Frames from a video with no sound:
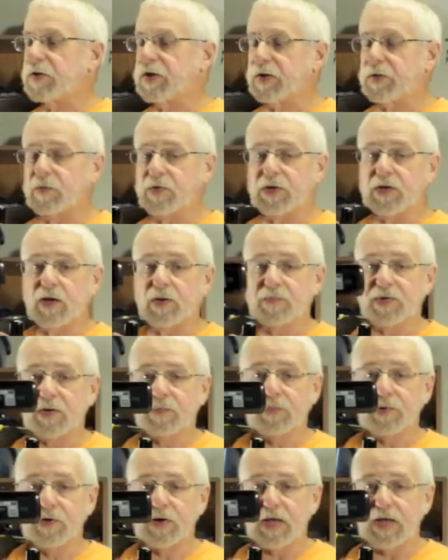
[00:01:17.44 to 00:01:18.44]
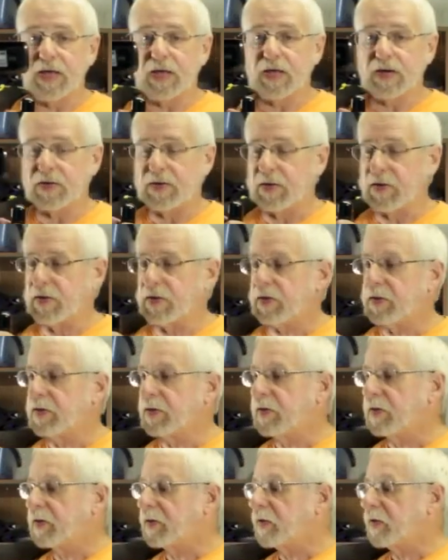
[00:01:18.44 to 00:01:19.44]
rig would come in pretty handy.
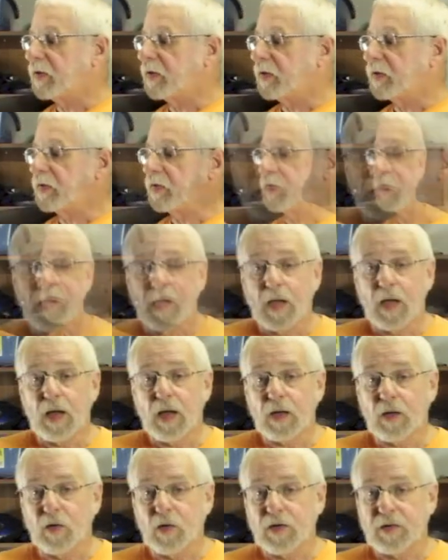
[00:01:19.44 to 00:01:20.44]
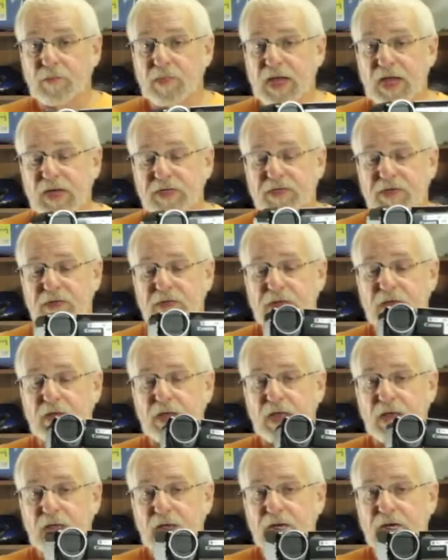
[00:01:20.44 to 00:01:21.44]
Going back to
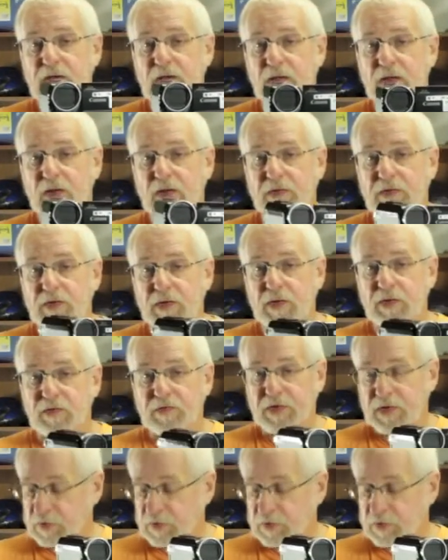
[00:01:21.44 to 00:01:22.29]
the handheld